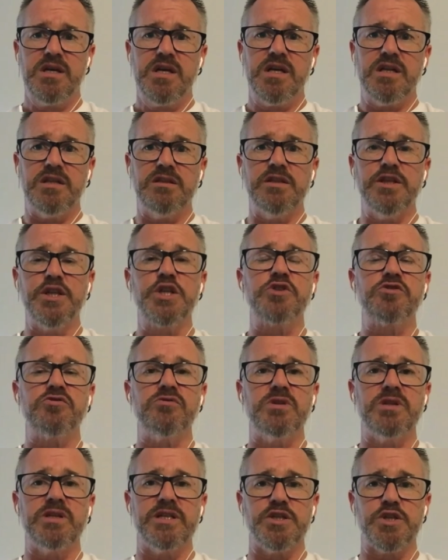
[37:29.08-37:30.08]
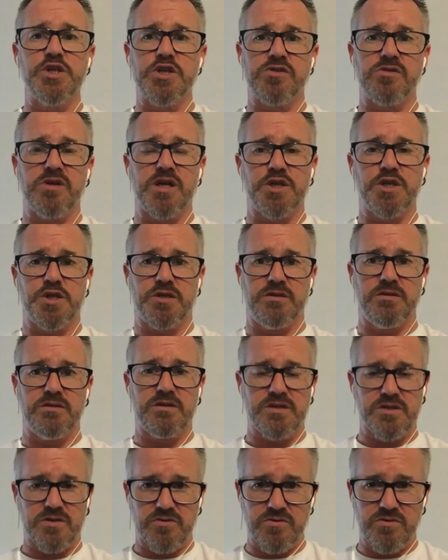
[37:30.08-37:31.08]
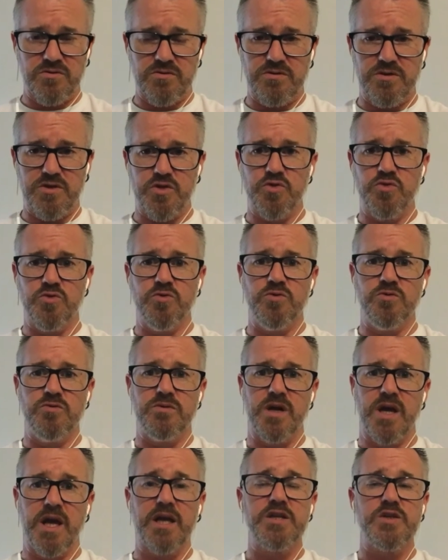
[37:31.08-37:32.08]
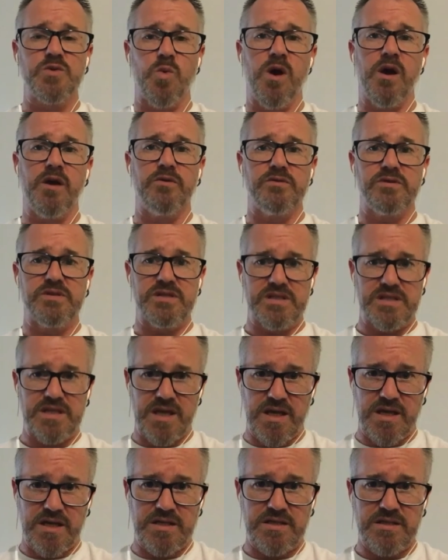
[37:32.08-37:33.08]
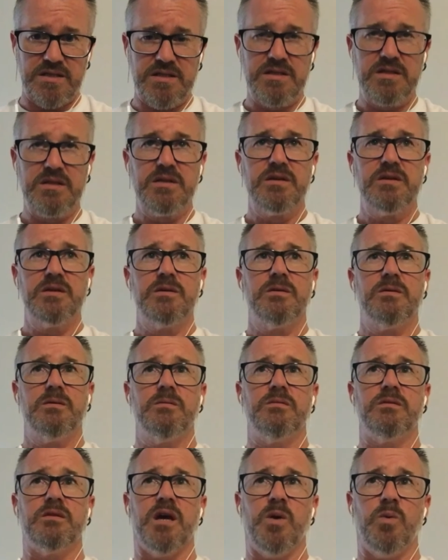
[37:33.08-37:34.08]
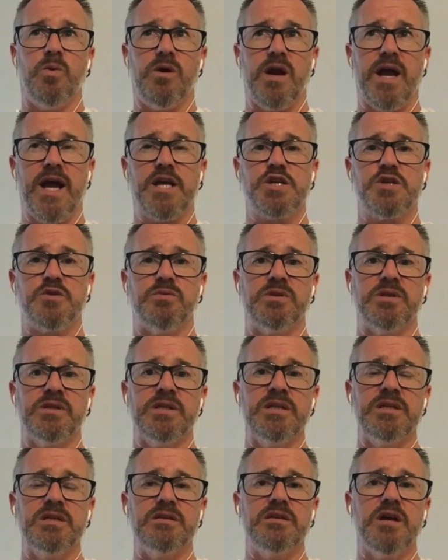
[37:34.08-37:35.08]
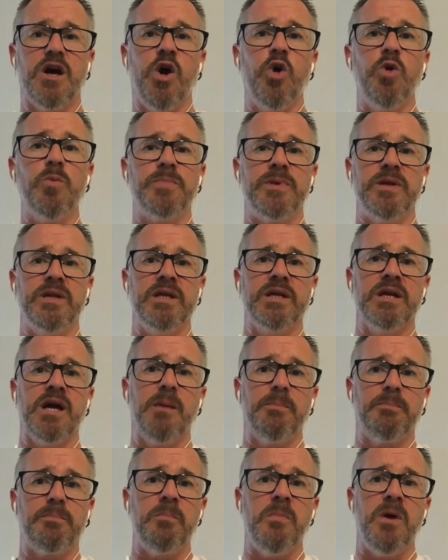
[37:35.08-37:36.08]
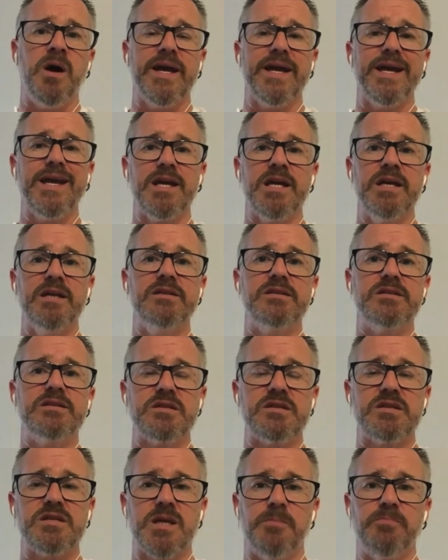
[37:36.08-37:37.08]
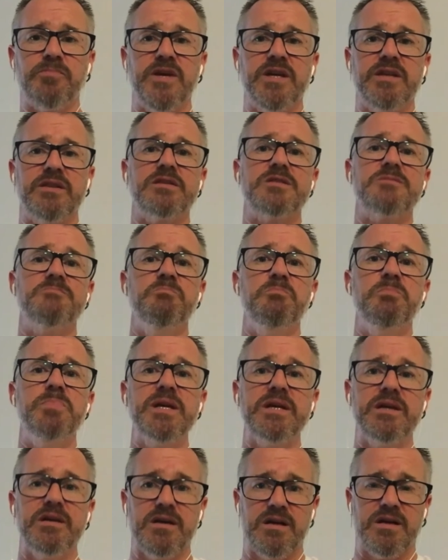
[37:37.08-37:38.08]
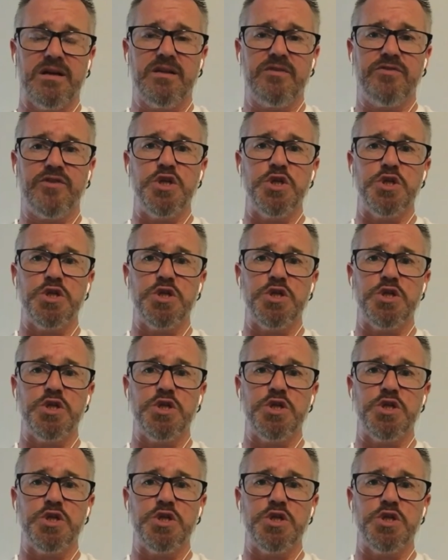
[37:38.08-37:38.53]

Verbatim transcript: literal instruction to do X, Y, or Z. They were actually opening up my head to something that's bigger than